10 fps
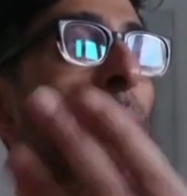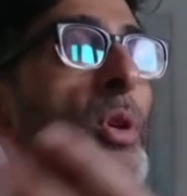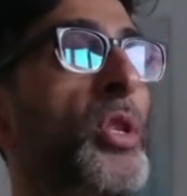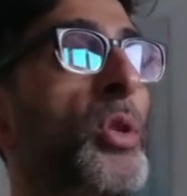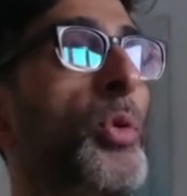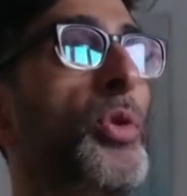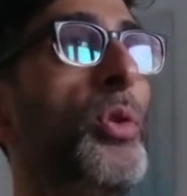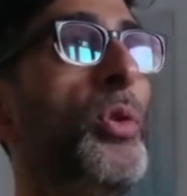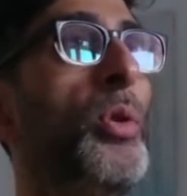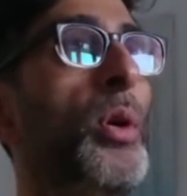but she's
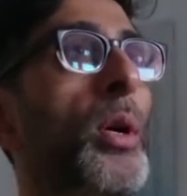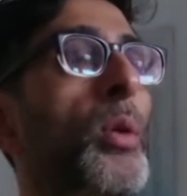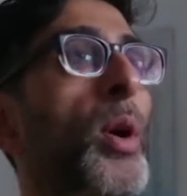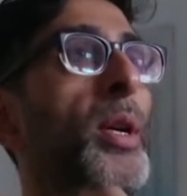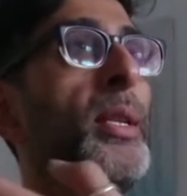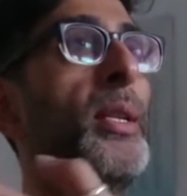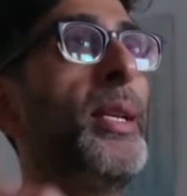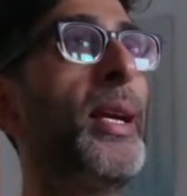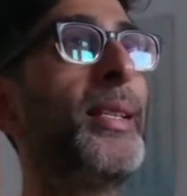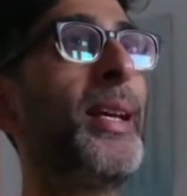also working in
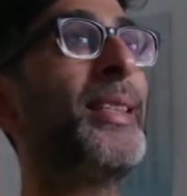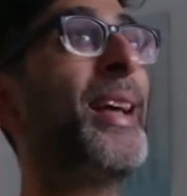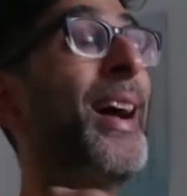the DSS